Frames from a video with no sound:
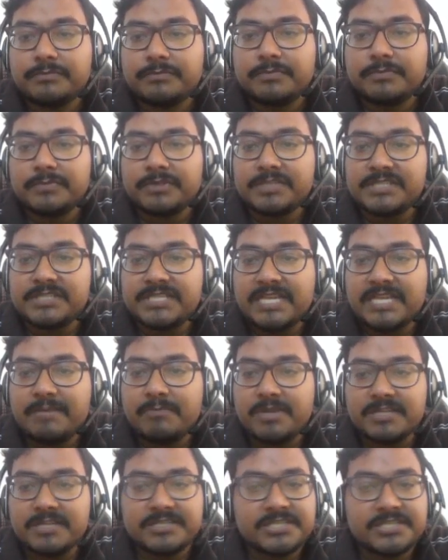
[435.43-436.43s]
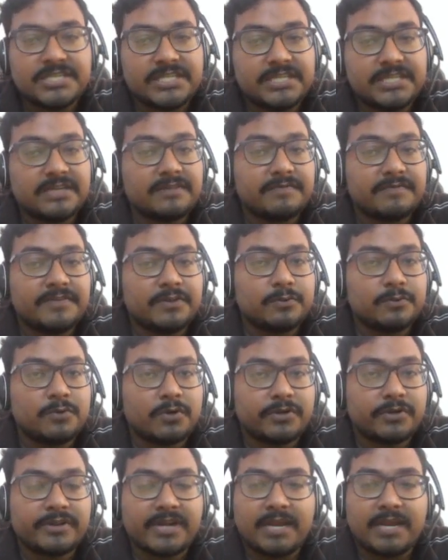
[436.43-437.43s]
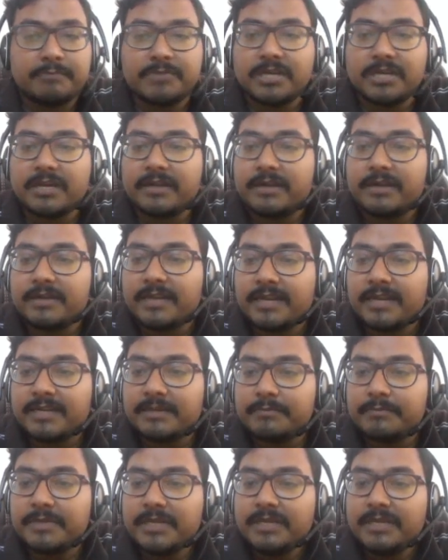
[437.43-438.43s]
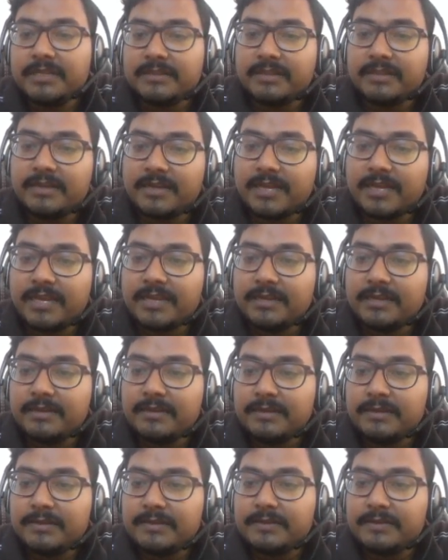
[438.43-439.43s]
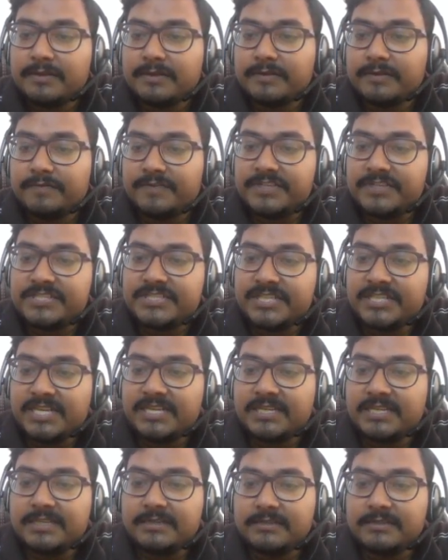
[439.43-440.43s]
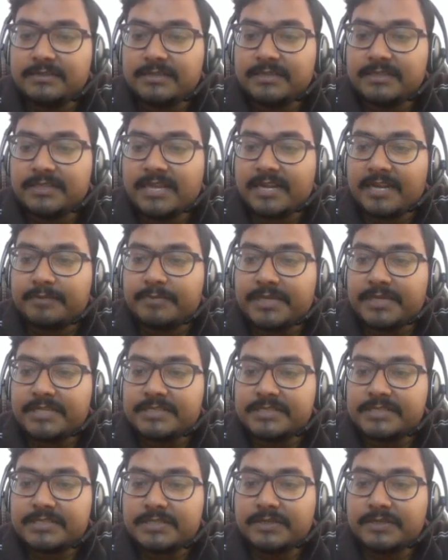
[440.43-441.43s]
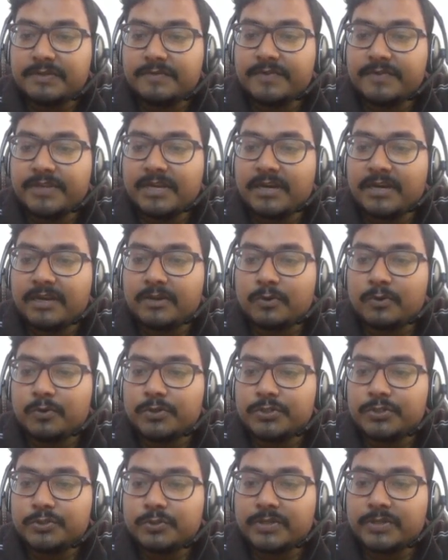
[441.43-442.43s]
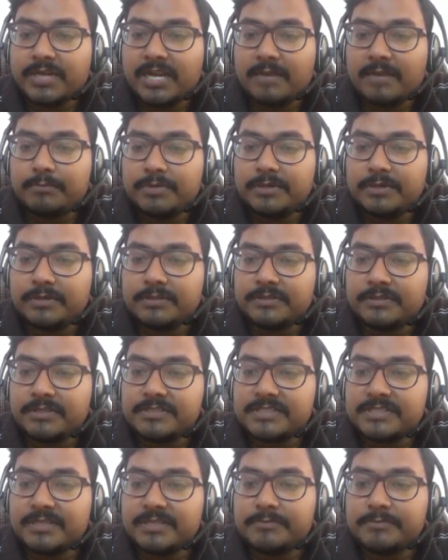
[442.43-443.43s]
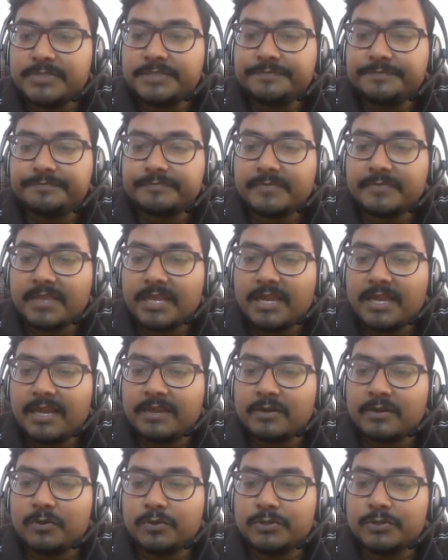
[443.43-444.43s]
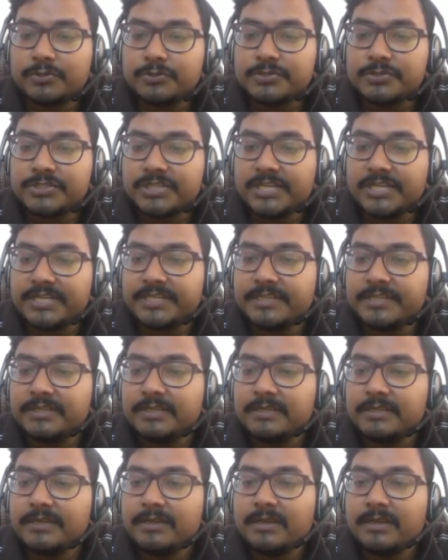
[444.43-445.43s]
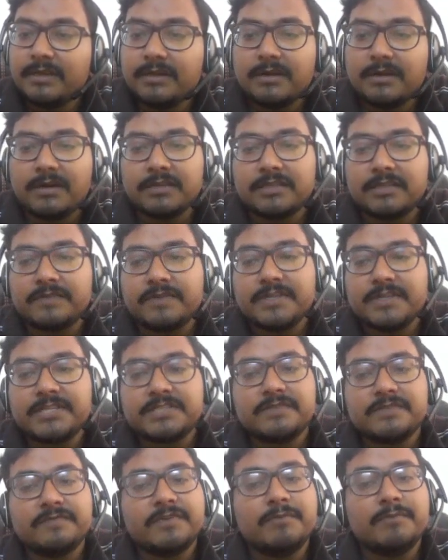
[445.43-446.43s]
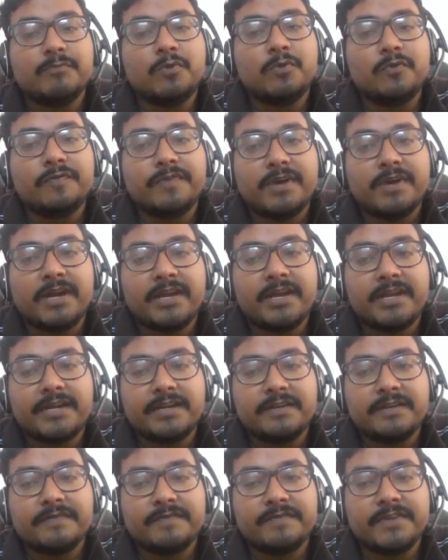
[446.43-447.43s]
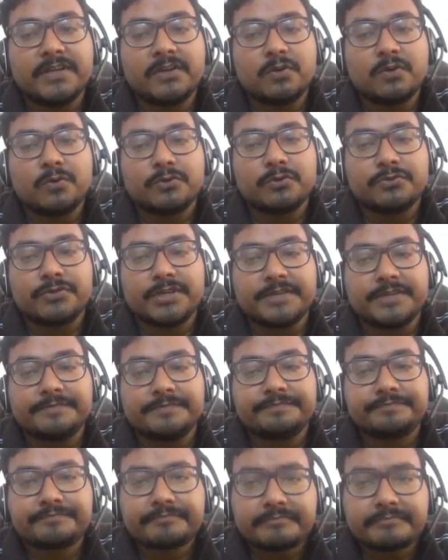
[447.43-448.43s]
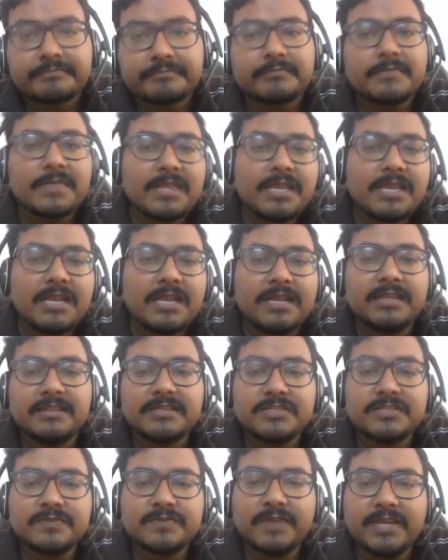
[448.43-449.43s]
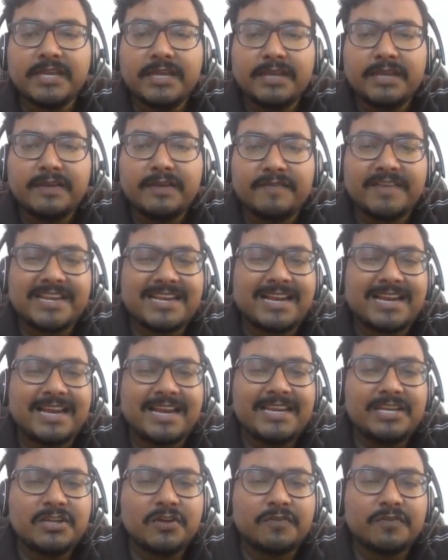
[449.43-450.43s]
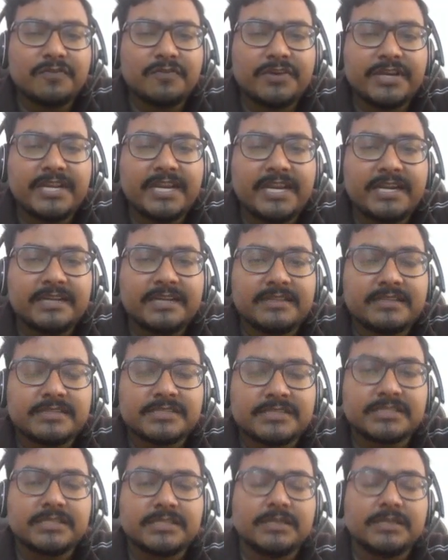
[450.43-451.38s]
the same list here, we do not grab the current item. Then again we stay here, that means we are going to grab this number and going to stay here, otherwise we move ahead, we ignore 3. In this way we kind of create this